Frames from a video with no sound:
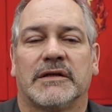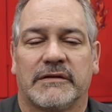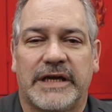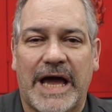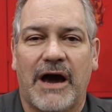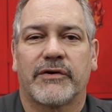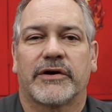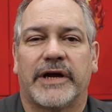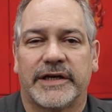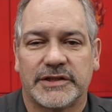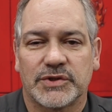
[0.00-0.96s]
the outer
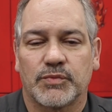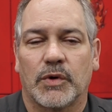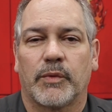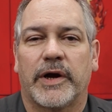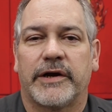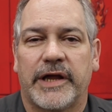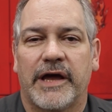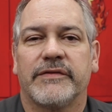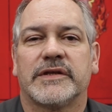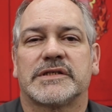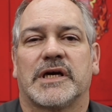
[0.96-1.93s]
edges will wear
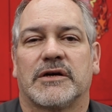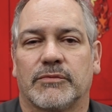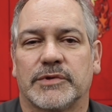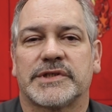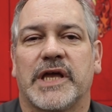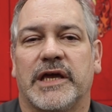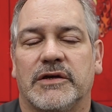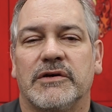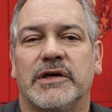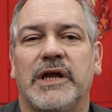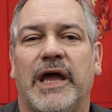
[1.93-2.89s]
down, the center will stay
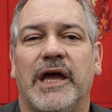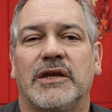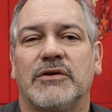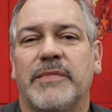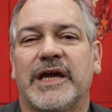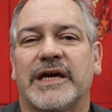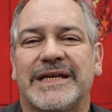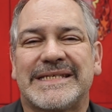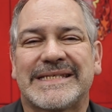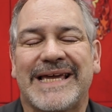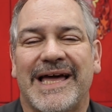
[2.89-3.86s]
good, and you may get a
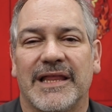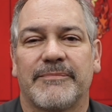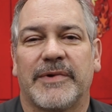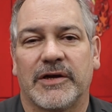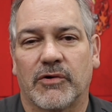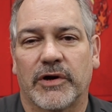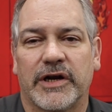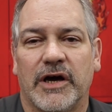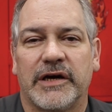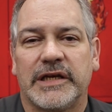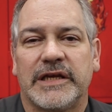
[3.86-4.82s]
scalloping or an
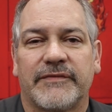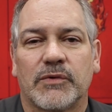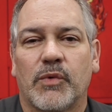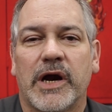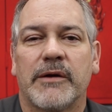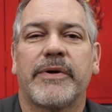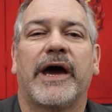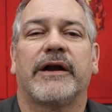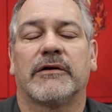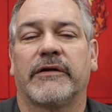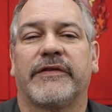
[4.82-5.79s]
uneven wear
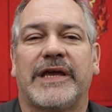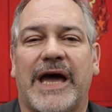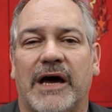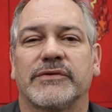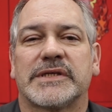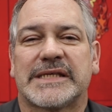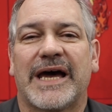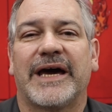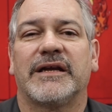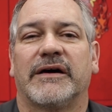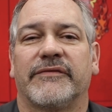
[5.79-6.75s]
pattern on the
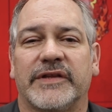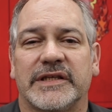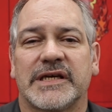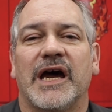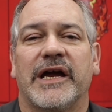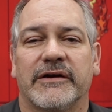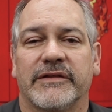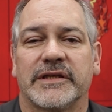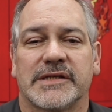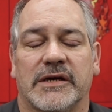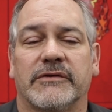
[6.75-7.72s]
outside of the tire
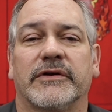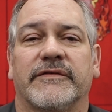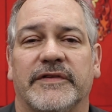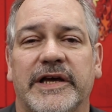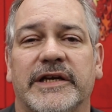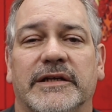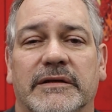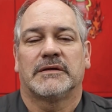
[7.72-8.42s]
that's underinflated.